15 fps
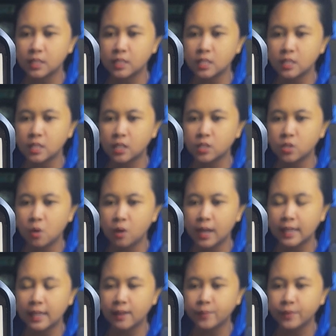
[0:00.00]
Is it not to your
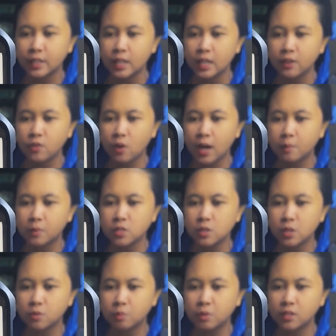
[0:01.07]
liking? If you happen to
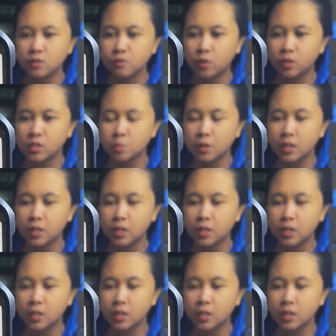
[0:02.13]
hear Rabina's voice,